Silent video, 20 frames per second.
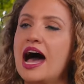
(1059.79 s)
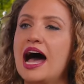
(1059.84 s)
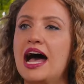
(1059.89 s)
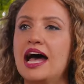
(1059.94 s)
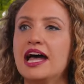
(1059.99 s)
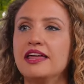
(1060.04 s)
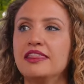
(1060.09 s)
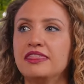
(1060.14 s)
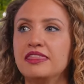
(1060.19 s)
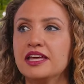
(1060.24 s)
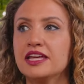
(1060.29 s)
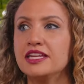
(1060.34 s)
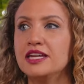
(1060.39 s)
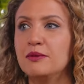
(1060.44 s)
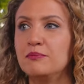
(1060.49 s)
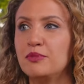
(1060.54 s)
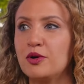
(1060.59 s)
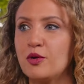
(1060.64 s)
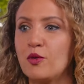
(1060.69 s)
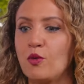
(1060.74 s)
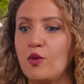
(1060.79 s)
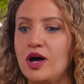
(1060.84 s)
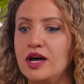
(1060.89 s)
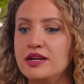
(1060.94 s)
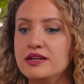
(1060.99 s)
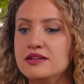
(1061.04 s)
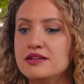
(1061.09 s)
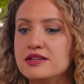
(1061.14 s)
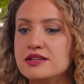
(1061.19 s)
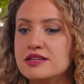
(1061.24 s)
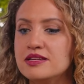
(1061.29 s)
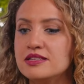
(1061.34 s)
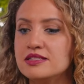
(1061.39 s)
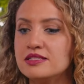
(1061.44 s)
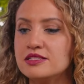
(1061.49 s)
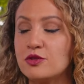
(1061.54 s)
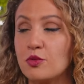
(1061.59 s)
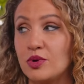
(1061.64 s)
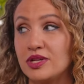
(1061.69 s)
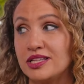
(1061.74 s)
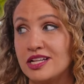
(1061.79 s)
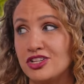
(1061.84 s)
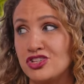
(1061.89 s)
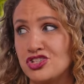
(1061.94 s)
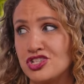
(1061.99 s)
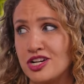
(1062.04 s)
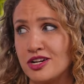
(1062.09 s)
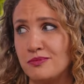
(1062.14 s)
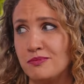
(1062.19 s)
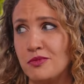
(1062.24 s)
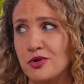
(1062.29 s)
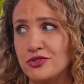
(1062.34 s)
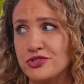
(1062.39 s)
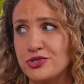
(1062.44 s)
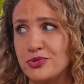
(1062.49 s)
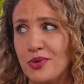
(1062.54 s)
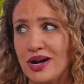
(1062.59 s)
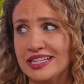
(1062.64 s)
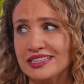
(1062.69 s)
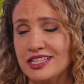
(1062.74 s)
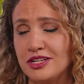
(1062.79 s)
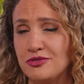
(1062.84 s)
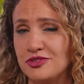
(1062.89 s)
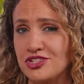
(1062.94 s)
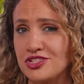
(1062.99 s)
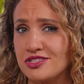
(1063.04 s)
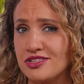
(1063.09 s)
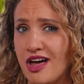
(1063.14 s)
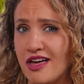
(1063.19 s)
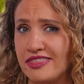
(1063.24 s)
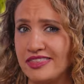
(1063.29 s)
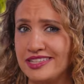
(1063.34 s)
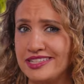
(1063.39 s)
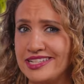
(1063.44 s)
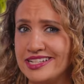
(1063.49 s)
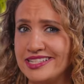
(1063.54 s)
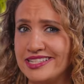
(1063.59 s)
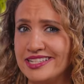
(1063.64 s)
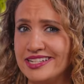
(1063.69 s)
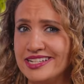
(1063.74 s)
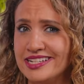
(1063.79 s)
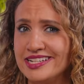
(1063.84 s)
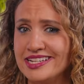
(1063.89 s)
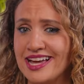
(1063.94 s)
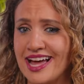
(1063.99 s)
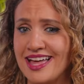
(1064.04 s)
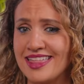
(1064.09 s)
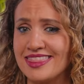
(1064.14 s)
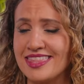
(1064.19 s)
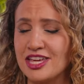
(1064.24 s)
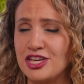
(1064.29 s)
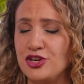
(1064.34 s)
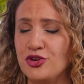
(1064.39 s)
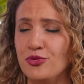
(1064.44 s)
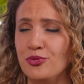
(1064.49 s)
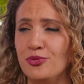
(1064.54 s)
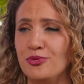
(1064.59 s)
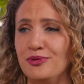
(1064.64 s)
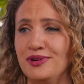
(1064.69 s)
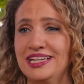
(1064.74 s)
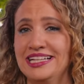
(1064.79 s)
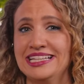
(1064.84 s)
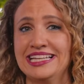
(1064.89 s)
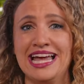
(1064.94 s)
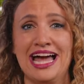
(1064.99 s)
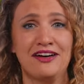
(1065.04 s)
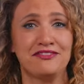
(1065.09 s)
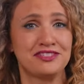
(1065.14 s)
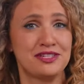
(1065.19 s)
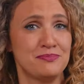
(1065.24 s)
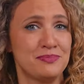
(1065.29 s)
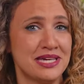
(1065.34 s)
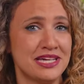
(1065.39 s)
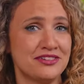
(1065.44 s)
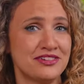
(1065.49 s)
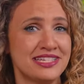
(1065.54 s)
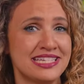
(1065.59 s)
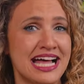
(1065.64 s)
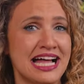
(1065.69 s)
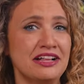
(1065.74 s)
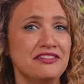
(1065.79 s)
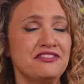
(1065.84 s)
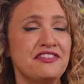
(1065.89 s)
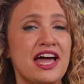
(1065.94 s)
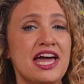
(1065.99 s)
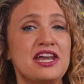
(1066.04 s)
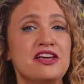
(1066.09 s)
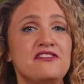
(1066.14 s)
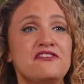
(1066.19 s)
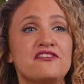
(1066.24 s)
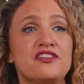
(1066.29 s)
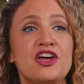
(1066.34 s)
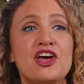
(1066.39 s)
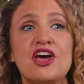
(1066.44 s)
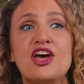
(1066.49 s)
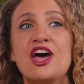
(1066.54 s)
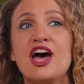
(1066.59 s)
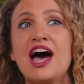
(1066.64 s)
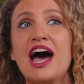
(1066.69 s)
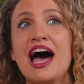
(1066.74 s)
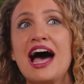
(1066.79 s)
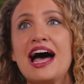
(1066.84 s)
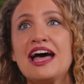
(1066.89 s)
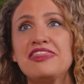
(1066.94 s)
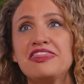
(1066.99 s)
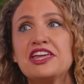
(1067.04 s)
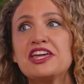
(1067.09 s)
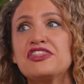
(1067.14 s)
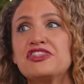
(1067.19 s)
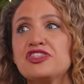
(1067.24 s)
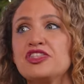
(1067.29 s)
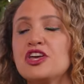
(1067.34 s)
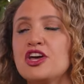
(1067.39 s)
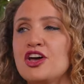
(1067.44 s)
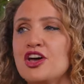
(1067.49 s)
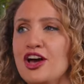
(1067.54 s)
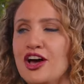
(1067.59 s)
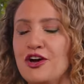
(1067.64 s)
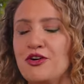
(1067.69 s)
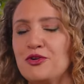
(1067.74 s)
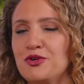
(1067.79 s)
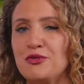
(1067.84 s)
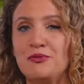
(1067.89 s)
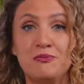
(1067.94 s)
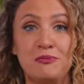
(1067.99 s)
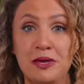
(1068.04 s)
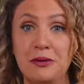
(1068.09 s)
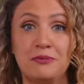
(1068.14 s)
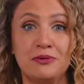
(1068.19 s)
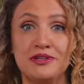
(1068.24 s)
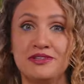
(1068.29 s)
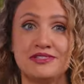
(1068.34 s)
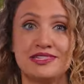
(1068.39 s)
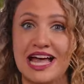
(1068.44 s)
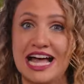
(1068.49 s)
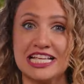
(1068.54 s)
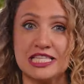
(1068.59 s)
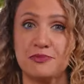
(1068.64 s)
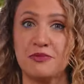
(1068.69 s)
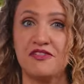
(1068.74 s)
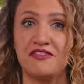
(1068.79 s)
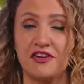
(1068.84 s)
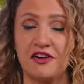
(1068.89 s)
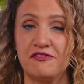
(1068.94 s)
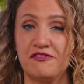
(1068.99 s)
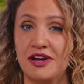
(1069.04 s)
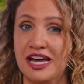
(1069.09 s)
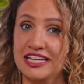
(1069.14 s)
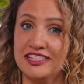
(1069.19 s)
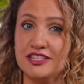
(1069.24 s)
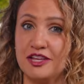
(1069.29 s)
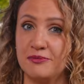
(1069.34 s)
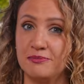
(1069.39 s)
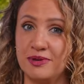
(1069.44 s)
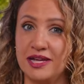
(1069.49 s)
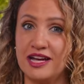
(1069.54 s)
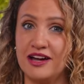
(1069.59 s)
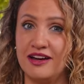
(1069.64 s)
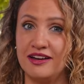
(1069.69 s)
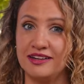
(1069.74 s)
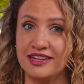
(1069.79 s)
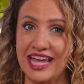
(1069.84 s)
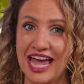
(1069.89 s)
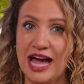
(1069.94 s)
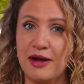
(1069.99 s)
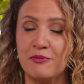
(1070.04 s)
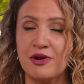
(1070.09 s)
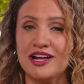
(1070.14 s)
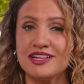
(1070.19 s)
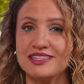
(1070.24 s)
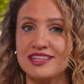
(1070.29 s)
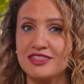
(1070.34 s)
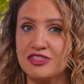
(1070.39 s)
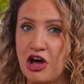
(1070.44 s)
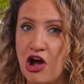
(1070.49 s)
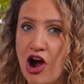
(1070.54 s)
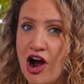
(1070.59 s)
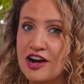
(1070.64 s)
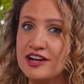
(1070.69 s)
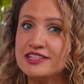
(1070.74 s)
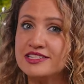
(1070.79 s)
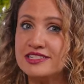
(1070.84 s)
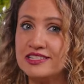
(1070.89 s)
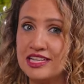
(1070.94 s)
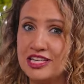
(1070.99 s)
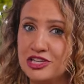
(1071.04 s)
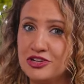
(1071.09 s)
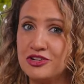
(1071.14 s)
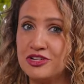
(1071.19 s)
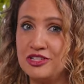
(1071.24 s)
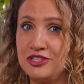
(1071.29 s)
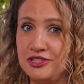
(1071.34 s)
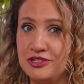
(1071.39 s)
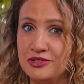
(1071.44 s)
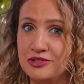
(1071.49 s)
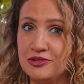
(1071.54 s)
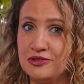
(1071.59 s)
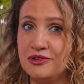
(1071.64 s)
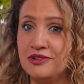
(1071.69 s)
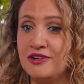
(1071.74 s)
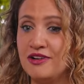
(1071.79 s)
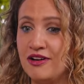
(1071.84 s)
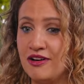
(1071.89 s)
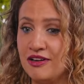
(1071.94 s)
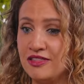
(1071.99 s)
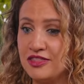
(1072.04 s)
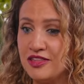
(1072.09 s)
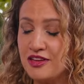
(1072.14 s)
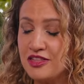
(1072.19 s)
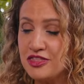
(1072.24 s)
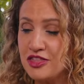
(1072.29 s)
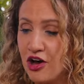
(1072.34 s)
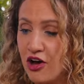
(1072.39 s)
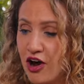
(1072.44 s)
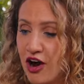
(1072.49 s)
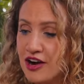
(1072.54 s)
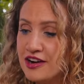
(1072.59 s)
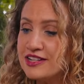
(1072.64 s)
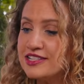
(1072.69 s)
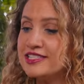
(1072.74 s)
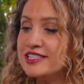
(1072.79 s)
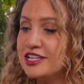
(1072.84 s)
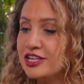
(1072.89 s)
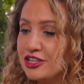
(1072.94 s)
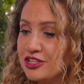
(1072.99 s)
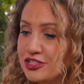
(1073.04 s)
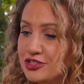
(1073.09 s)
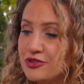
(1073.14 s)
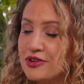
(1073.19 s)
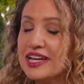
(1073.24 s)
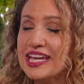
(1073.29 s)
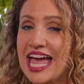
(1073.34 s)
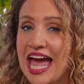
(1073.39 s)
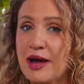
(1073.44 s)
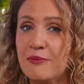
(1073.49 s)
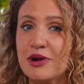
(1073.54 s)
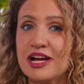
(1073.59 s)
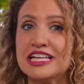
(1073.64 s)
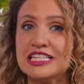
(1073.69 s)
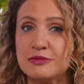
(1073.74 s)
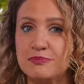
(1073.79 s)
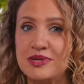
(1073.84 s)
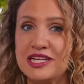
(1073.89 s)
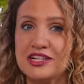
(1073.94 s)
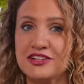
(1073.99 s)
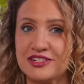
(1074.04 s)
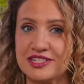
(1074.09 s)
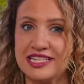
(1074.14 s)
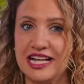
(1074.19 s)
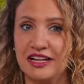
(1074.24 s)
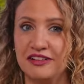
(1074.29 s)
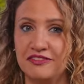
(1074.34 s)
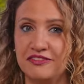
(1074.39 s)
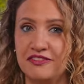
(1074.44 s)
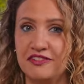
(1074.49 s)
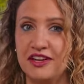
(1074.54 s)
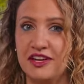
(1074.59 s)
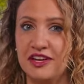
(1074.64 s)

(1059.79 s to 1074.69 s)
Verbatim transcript: I think number one is the one that's shared most widely, which is authenticity. Mm -hmm. I mm-hmm. think you really have to be yourself. And if I think when people used to ask me for advice on being on camera, I said the hardest thing you can do, the, the hardest thing you can do on camera is be yourself.